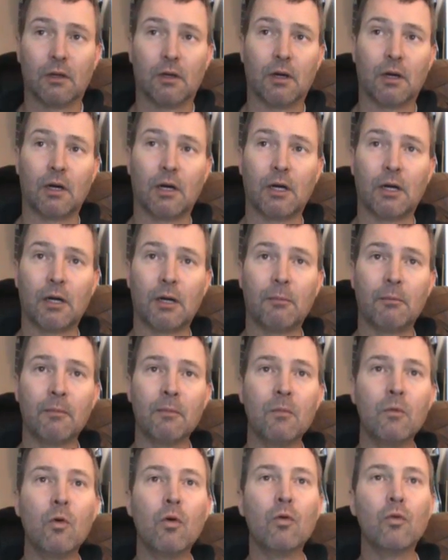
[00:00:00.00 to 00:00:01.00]

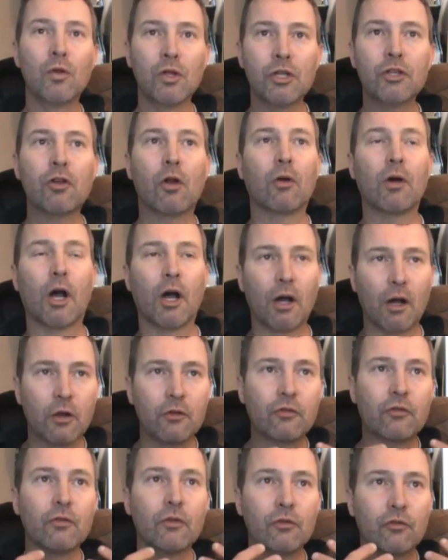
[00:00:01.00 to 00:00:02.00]
Um, you know, uh,
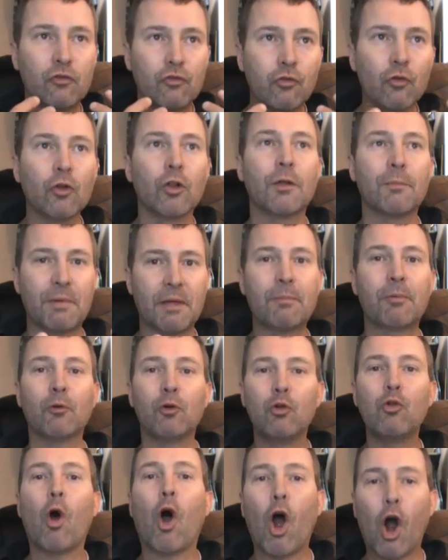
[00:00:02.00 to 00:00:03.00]
uh, truly people
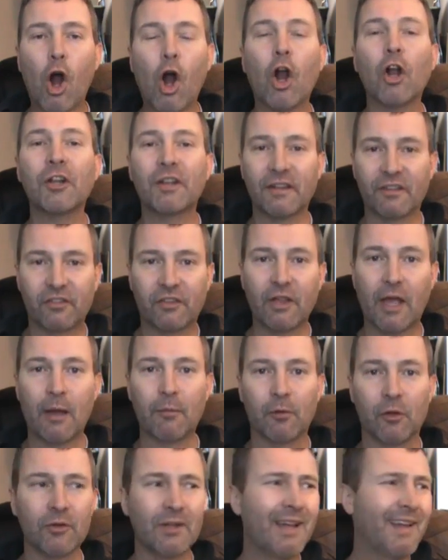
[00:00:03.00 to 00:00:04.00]
who are
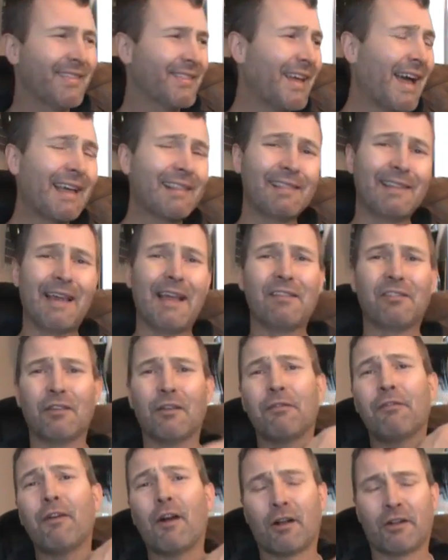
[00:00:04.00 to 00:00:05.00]
disabled, not
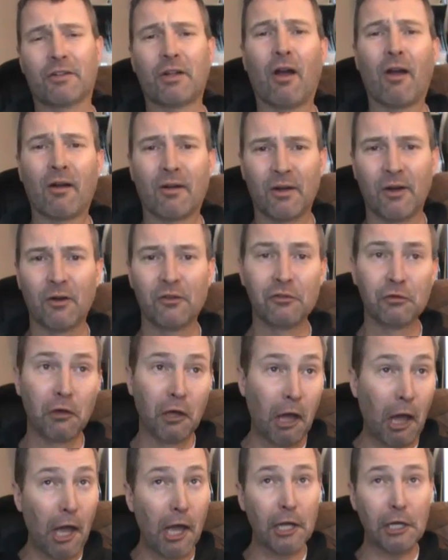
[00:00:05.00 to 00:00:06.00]
lazy fucktardo.
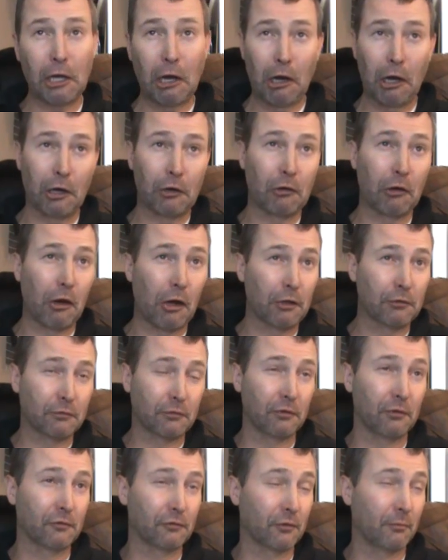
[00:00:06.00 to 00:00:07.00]
I got
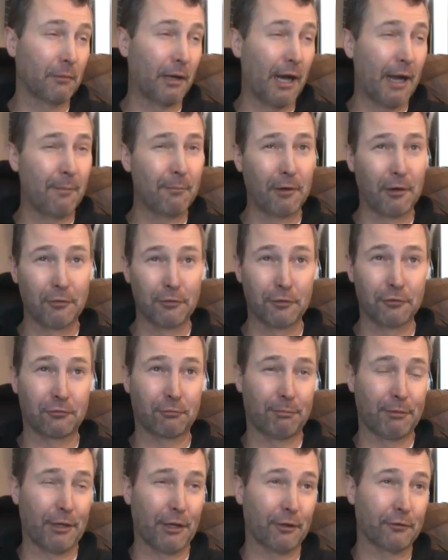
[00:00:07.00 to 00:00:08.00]
autism. I'm on the
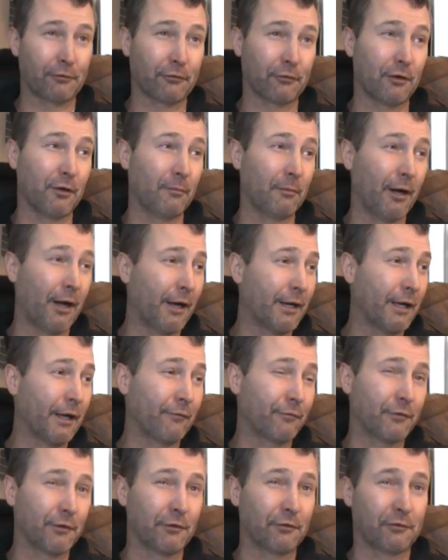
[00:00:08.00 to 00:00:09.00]
spectrum. I
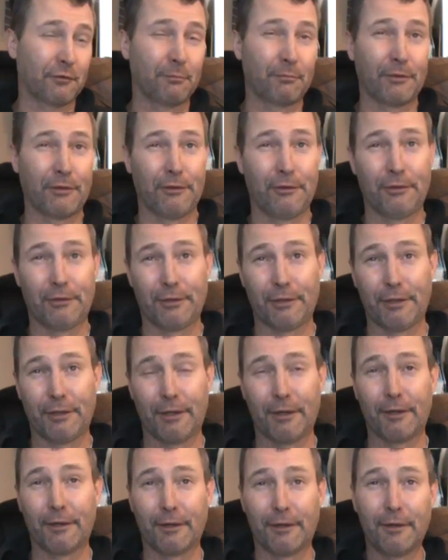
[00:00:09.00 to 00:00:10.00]
have disability.
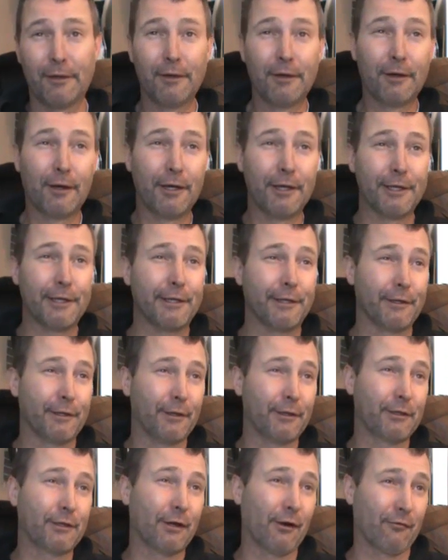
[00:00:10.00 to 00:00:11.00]
I I need
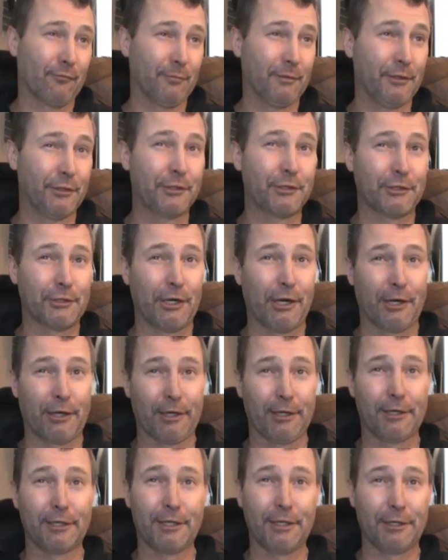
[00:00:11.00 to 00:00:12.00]
a government check.
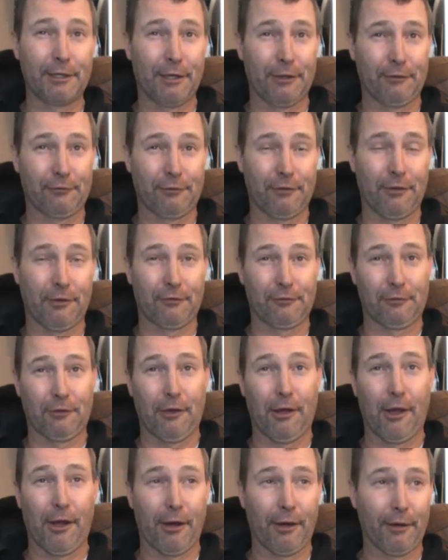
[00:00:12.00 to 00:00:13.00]
I need
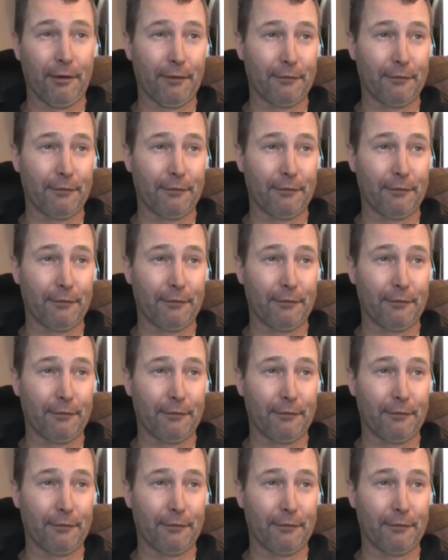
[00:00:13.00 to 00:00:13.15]
SSI.